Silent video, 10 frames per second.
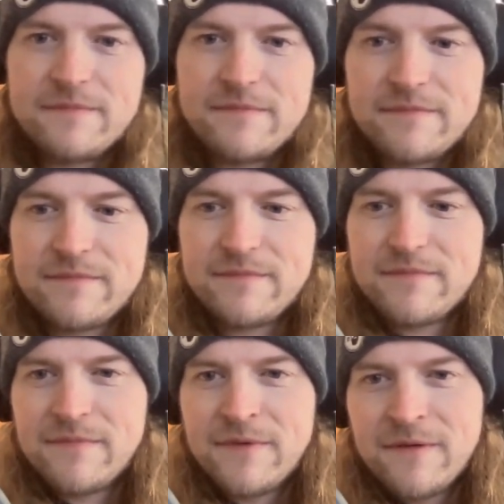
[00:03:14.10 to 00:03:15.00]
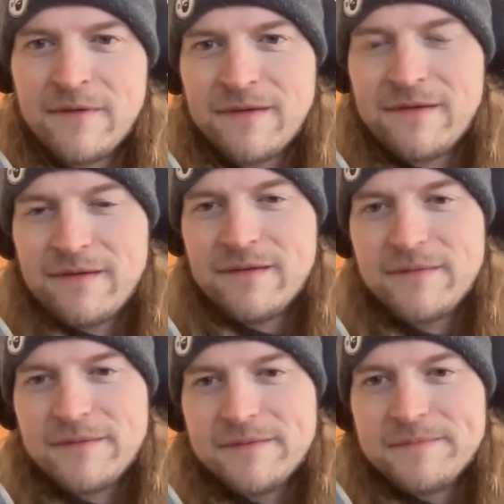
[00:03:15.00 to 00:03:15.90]

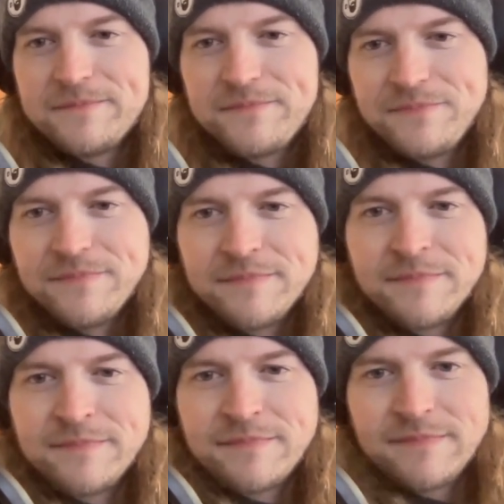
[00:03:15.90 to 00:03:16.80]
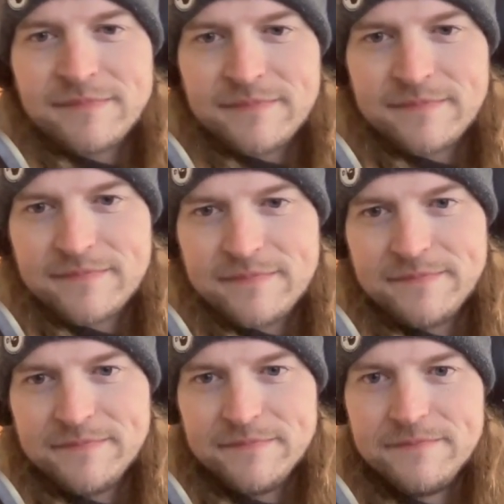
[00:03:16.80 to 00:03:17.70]

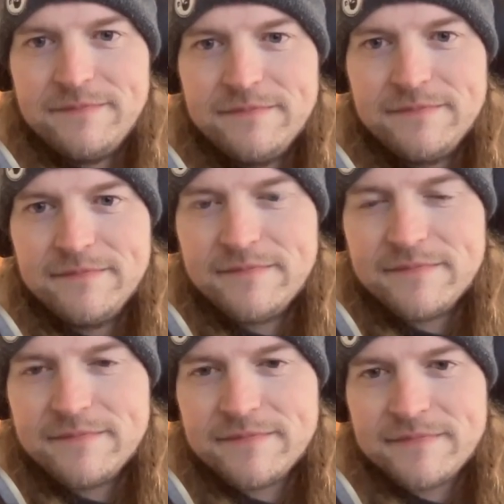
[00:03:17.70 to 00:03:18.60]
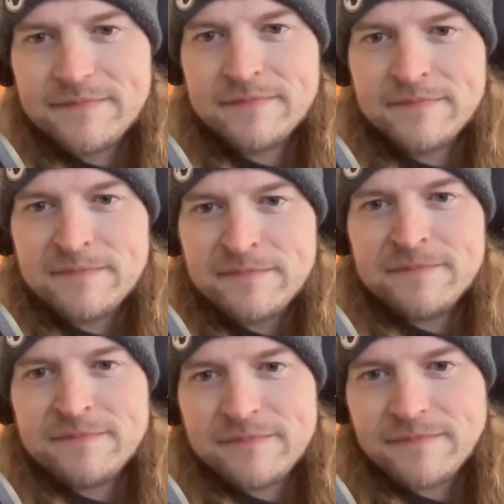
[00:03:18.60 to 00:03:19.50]

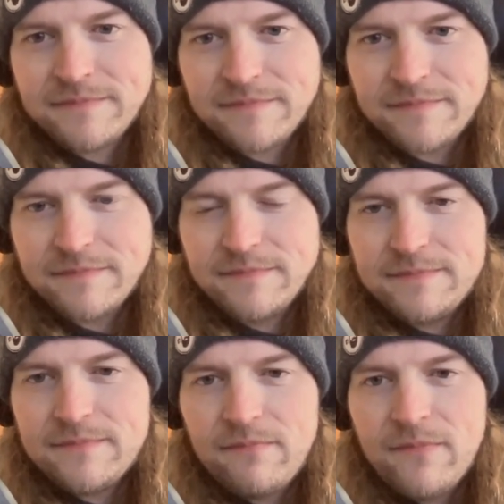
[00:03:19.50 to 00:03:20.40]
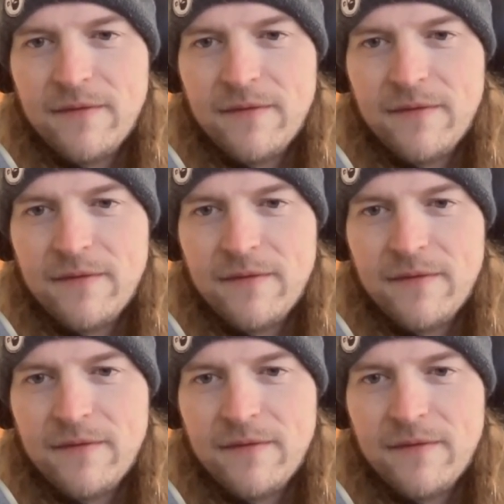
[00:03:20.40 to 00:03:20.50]
(not speaking)